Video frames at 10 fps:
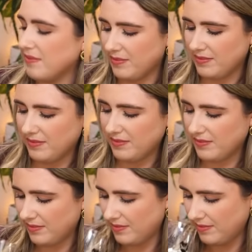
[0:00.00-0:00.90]

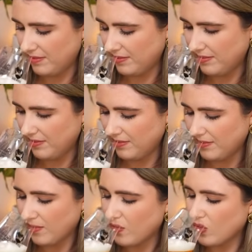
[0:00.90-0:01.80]

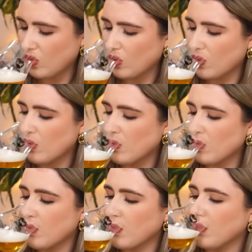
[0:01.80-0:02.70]

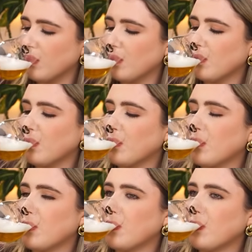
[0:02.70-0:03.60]

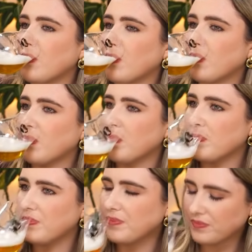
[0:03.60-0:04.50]

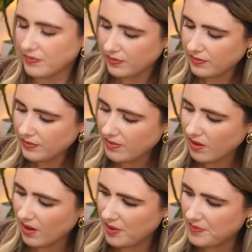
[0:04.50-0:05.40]

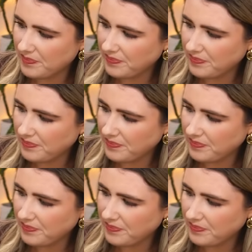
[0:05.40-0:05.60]
This person isn't speaking.